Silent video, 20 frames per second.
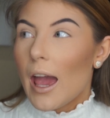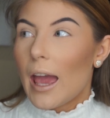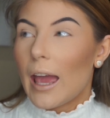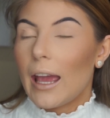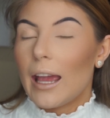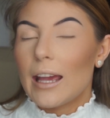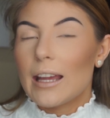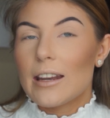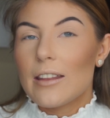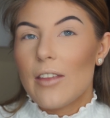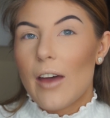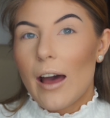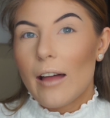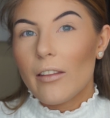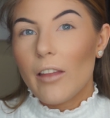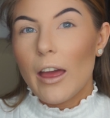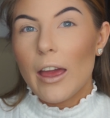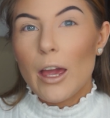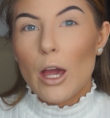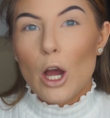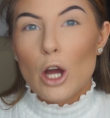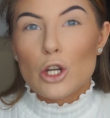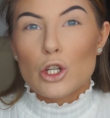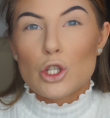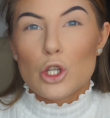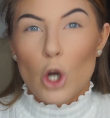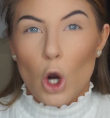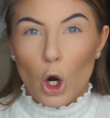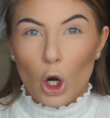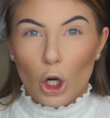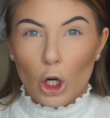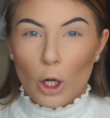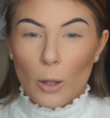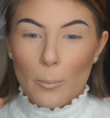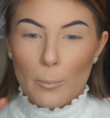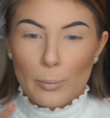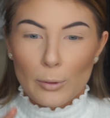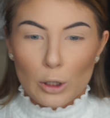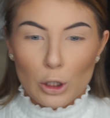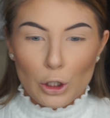and that like
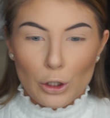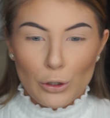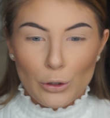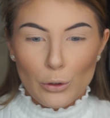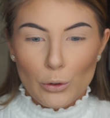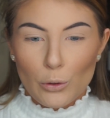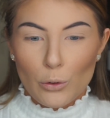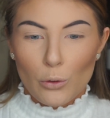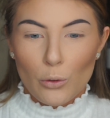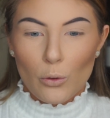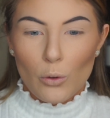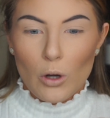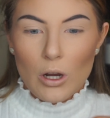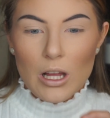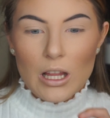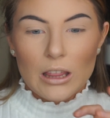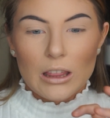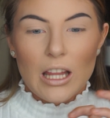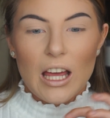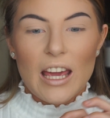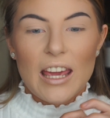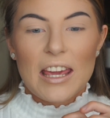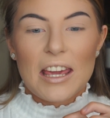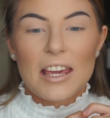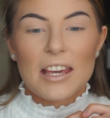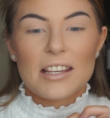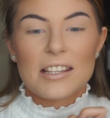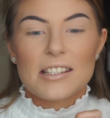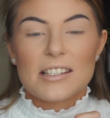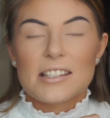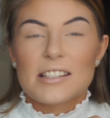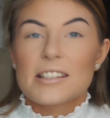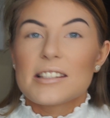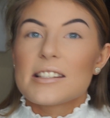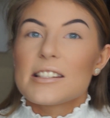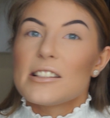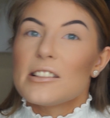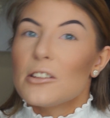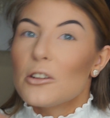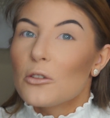dark blue, like
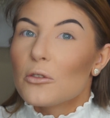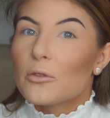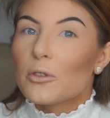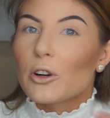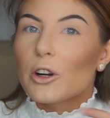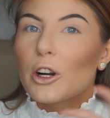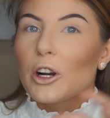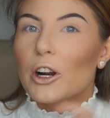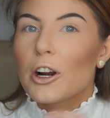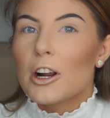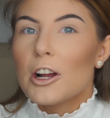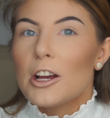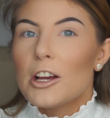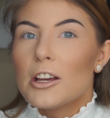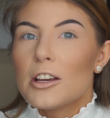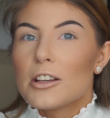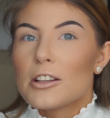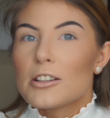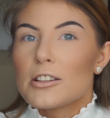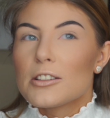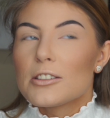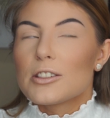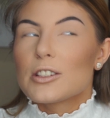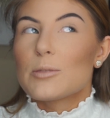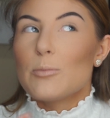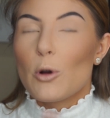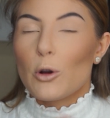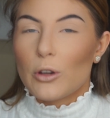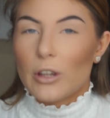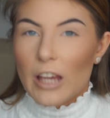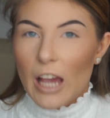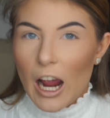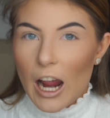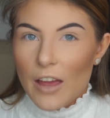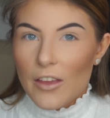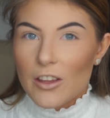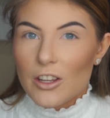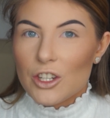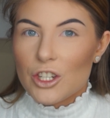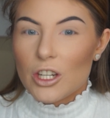silver smoky
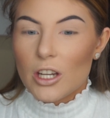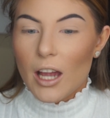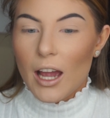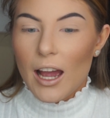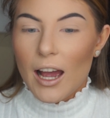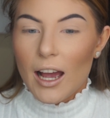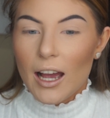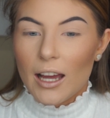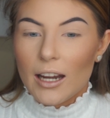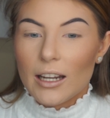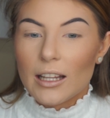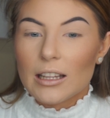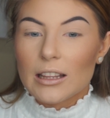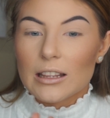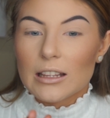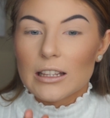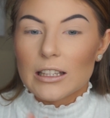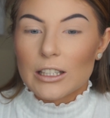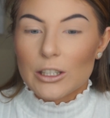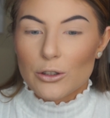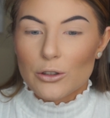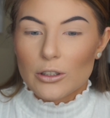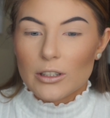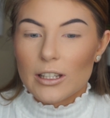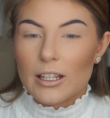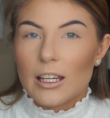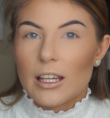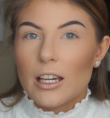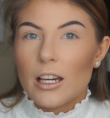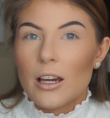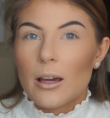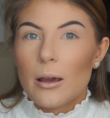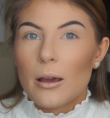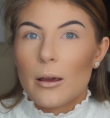eye that she had, literally